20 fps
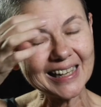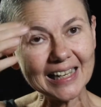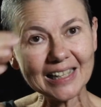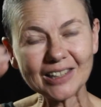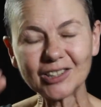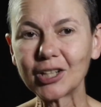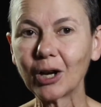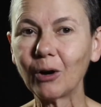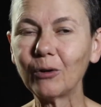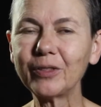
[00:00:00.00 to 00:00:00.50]

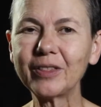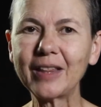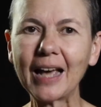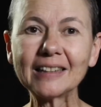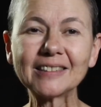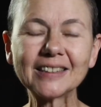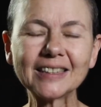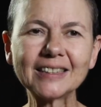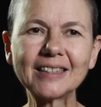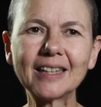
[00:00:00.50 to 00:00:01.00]
So
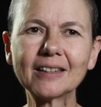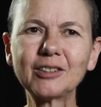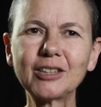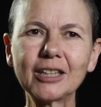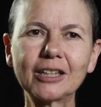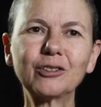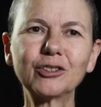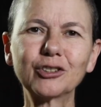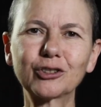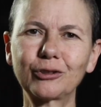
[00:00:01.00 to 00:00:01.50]
that is the
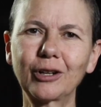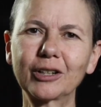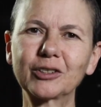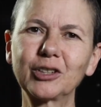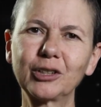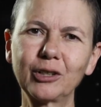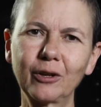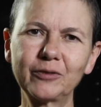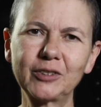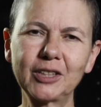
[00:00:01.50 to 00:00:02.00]

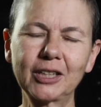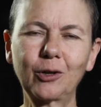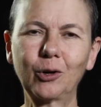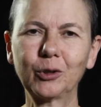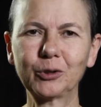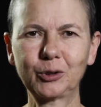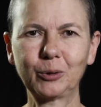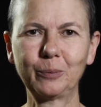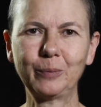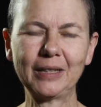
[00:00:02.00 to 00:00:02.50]
deconstruction of
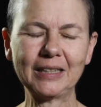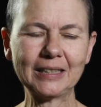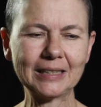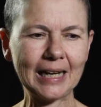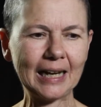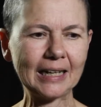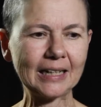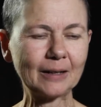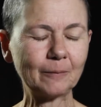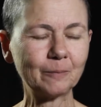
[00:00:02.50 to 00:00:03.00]
dichotomies.
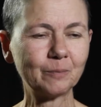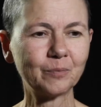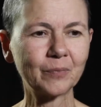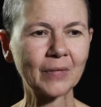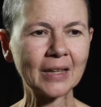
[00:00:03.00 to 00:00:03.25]
Like,